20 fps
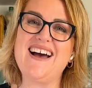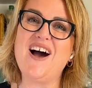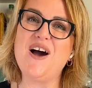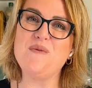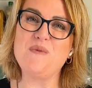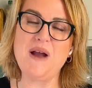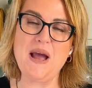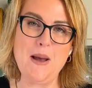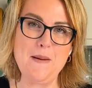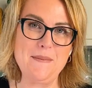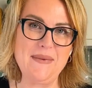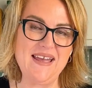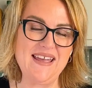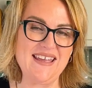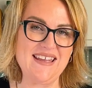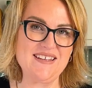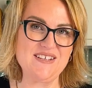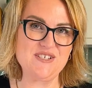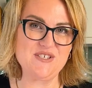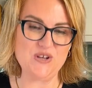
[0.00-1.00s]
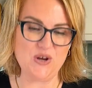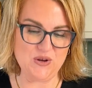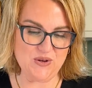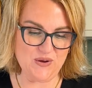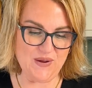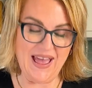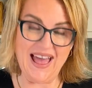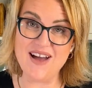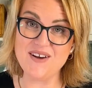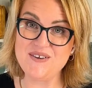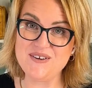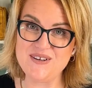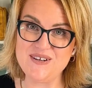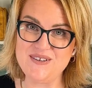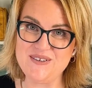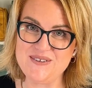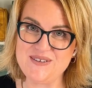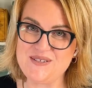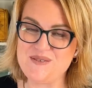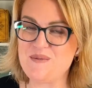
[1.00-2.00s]
I will come back and show you how good it
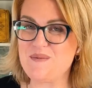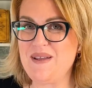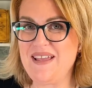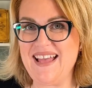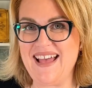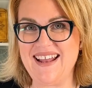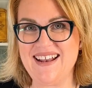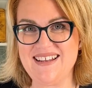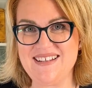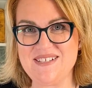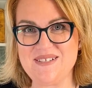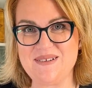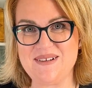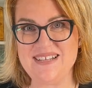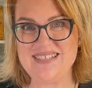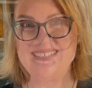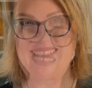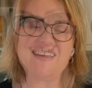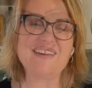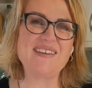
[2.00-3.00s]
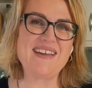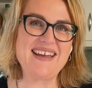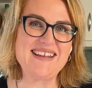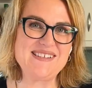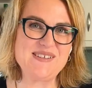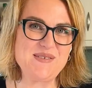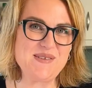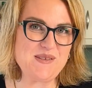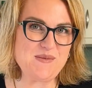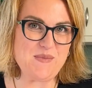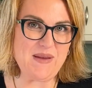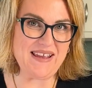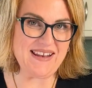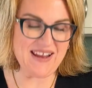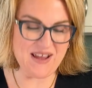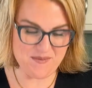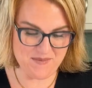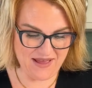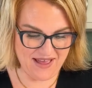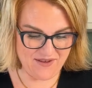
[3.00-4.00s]
looks when we cut into it. Okay, so it's been
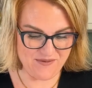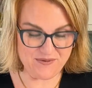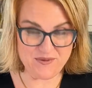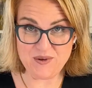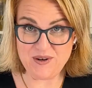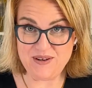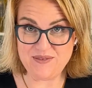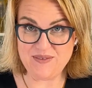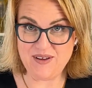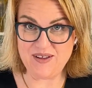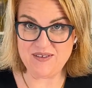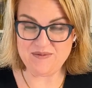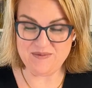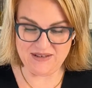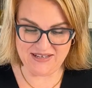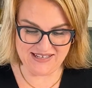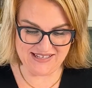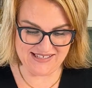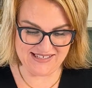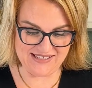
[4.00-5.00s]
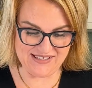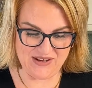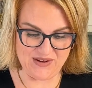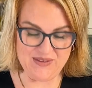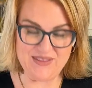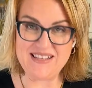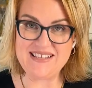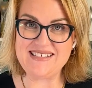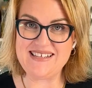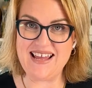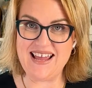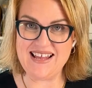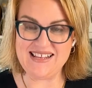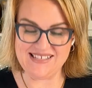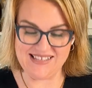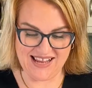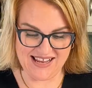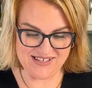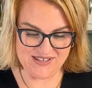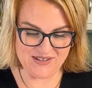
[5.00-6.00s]
about 45 minutes. So this has,
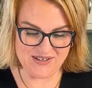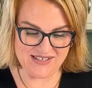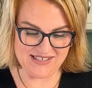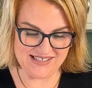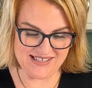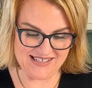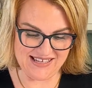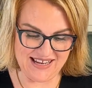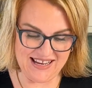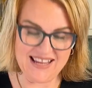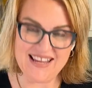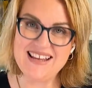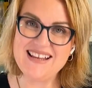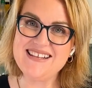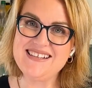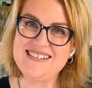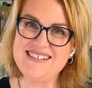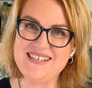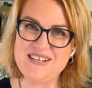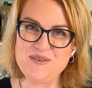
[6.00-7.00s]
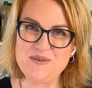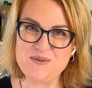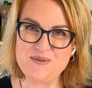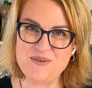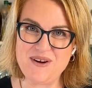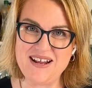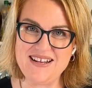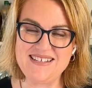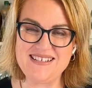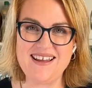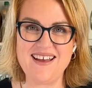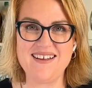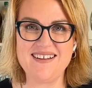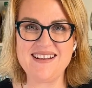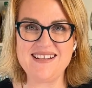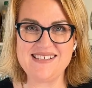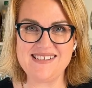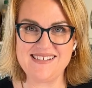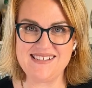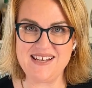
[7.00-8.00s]
as you can see, settled right down
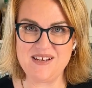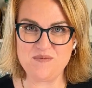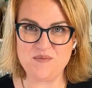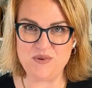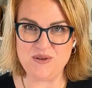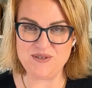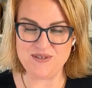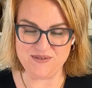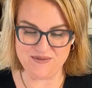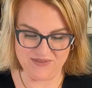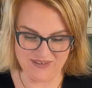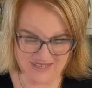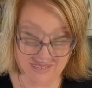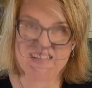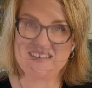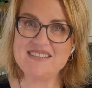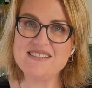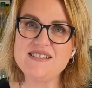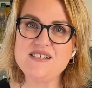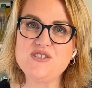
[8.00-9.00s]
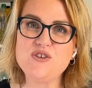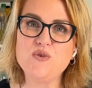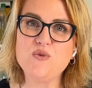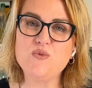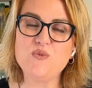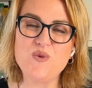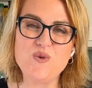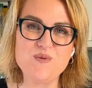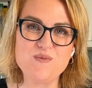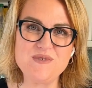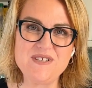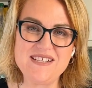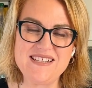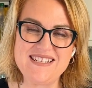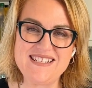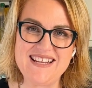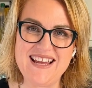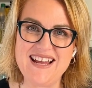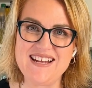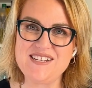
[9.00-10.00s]
and set beautifully. It is still warm to the
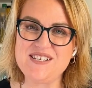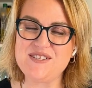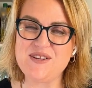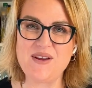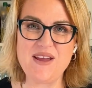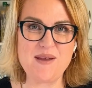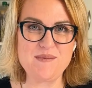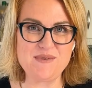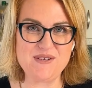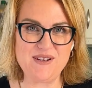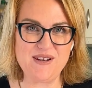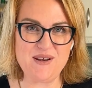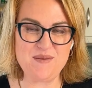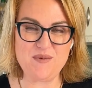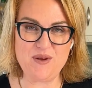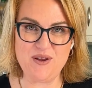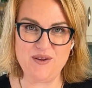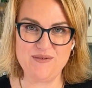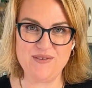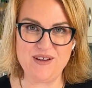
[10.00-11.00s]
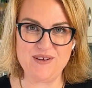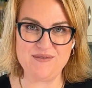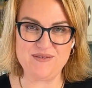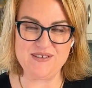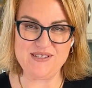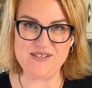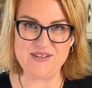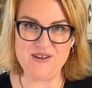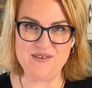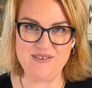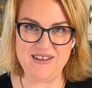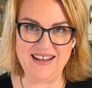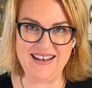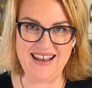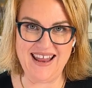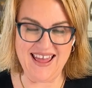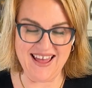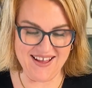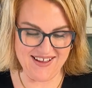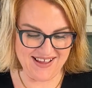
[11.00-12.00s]
touch, so absolutely perfect for serving
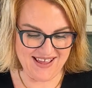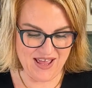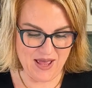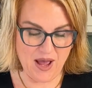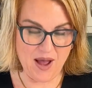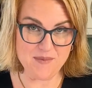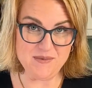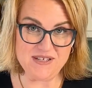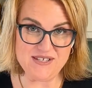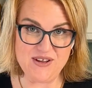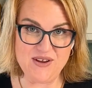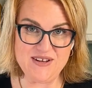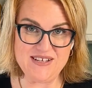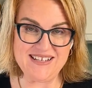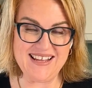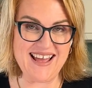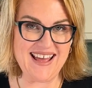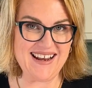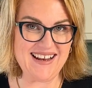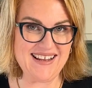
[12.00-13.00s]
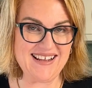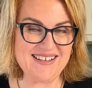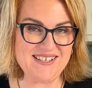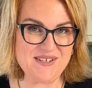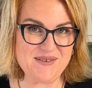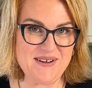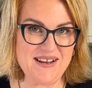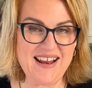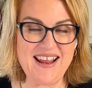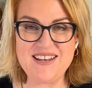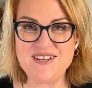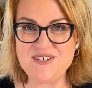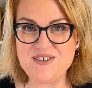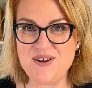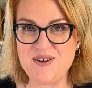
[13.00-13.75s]
now. I'm just going to cut it into it and show